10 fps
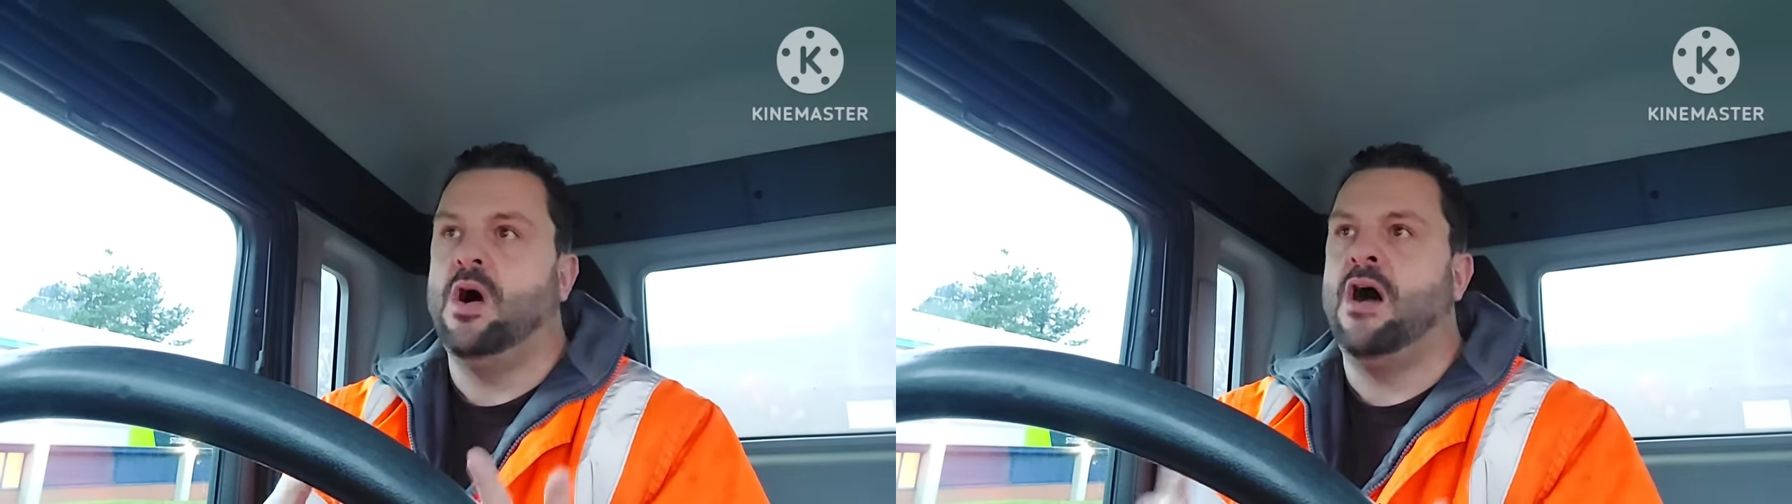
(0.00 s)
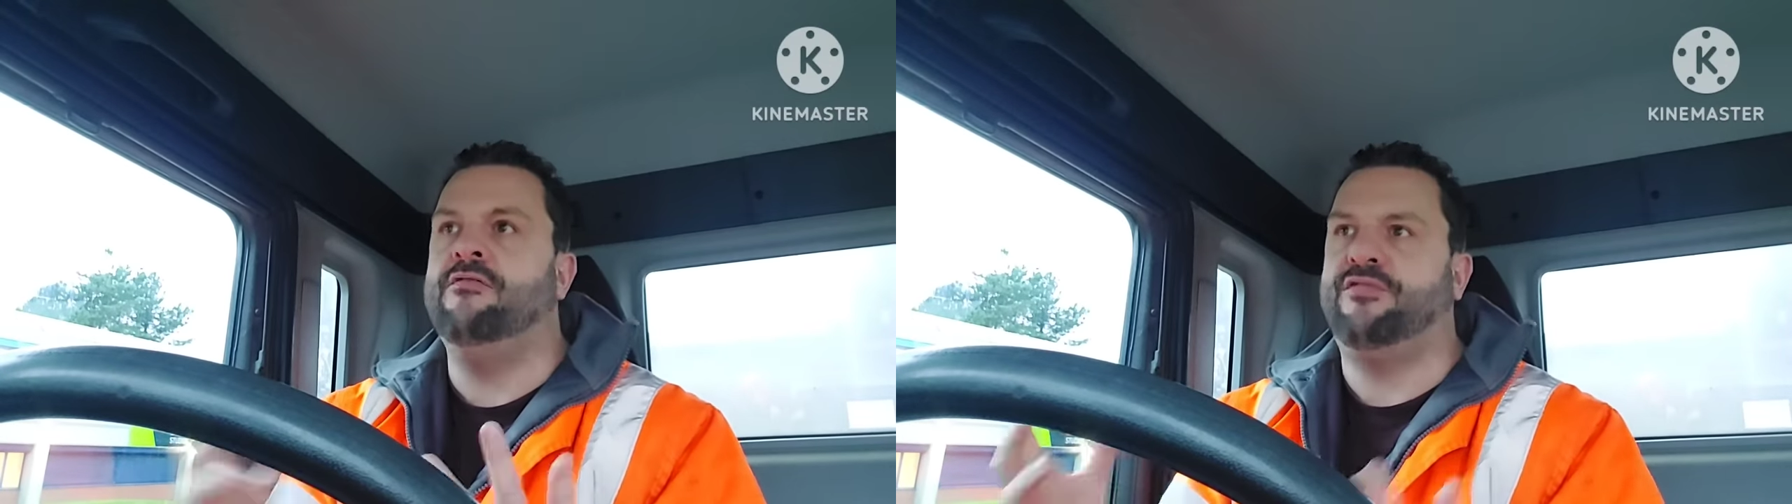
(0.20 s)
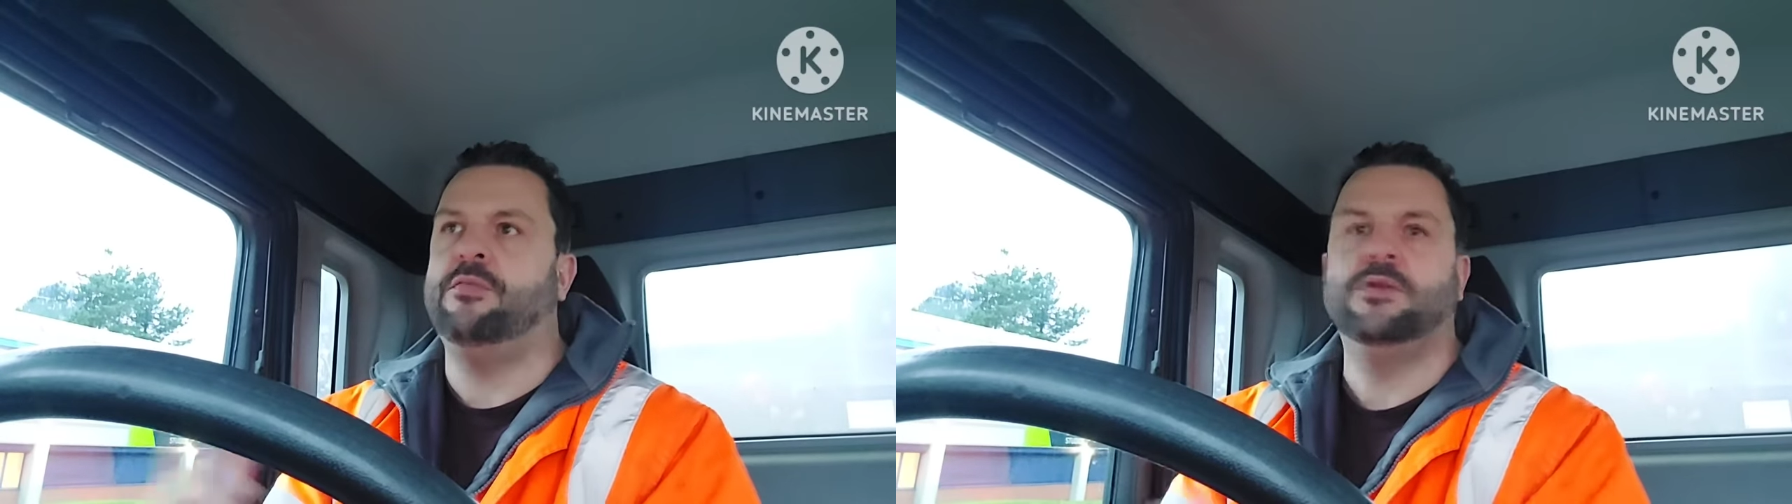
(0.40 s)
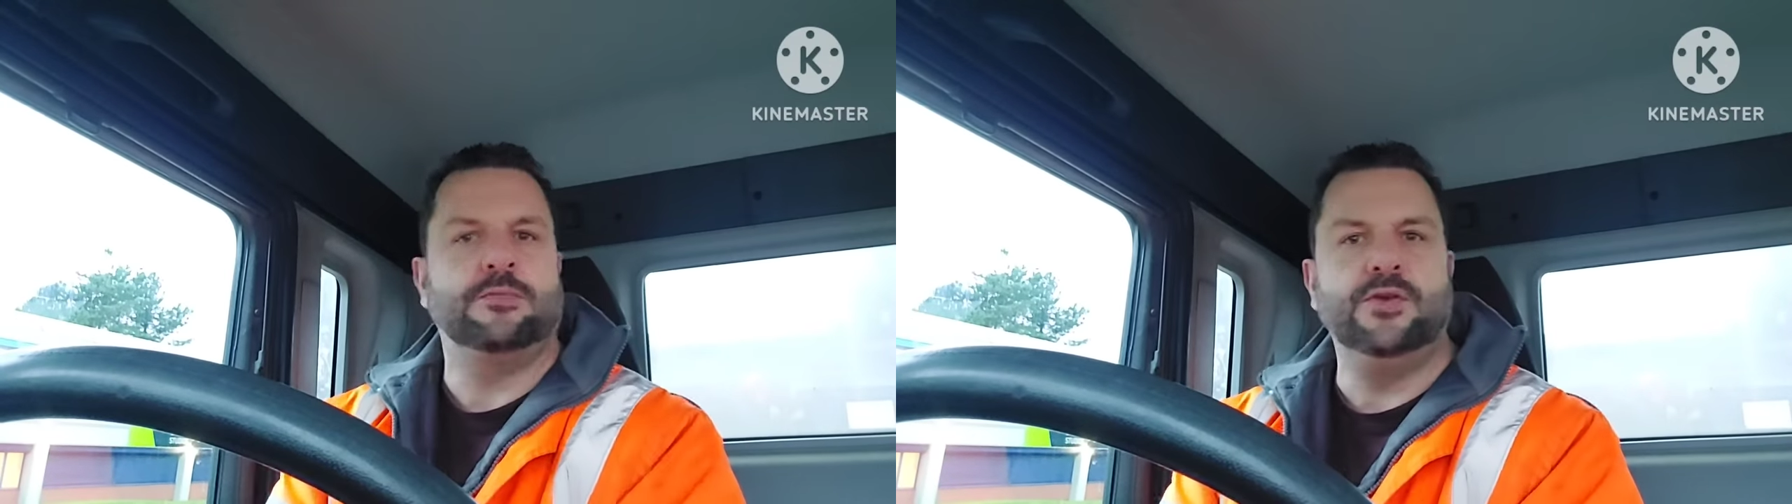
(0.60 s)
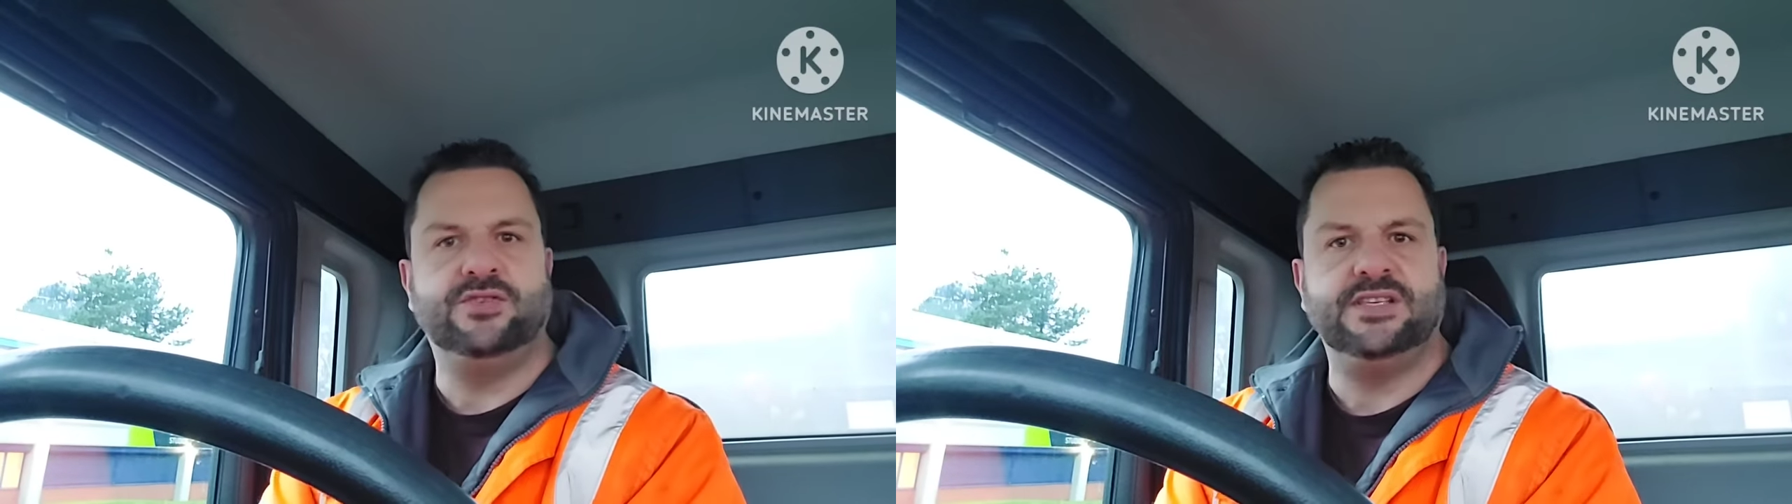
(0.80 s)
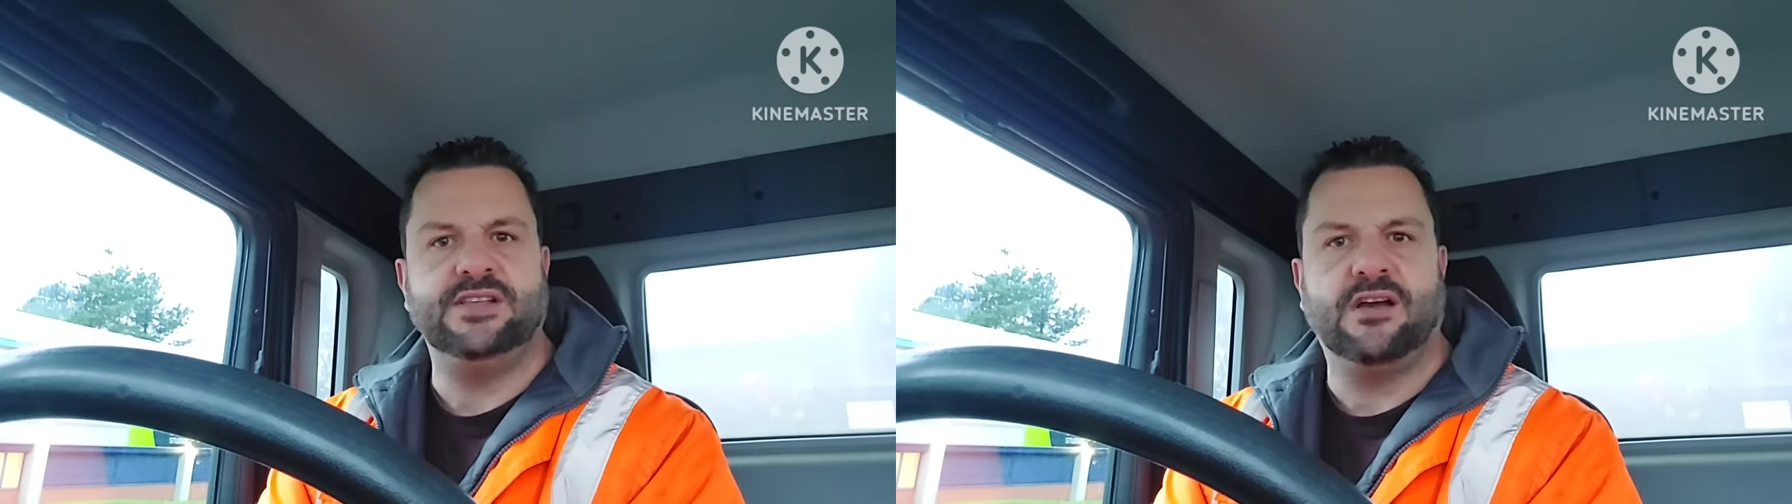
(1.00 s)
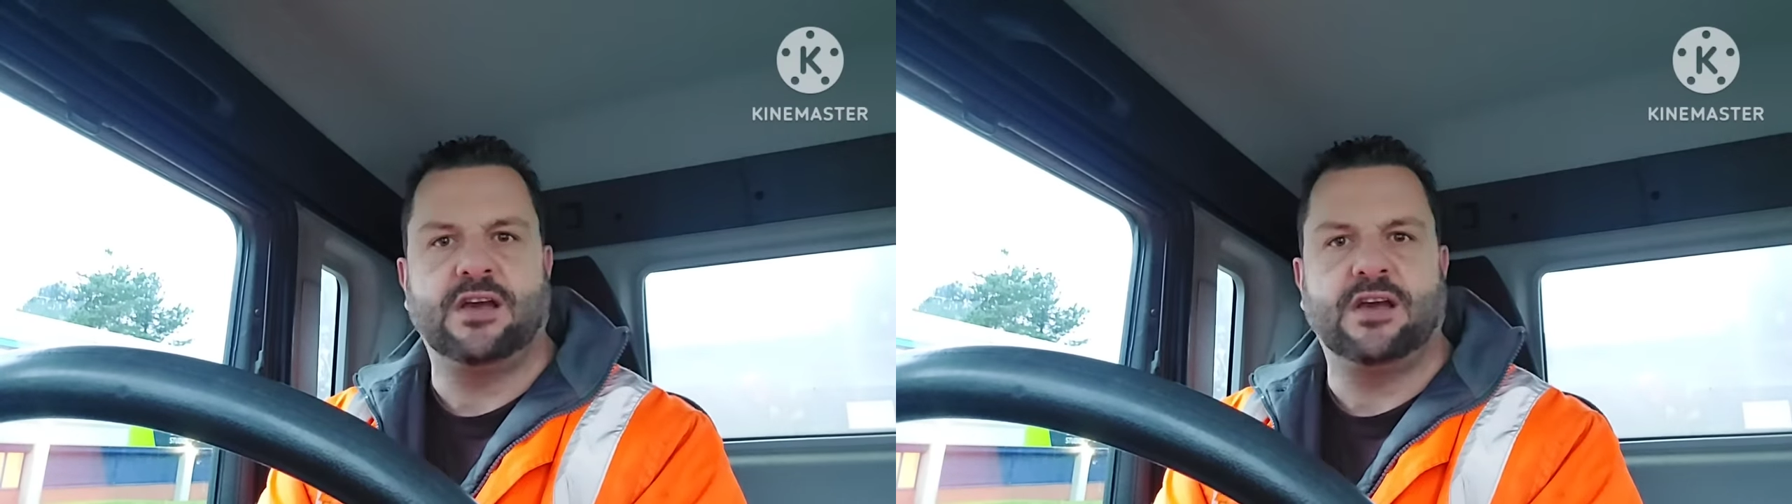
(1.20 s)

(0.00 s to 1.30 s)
aren't from the community that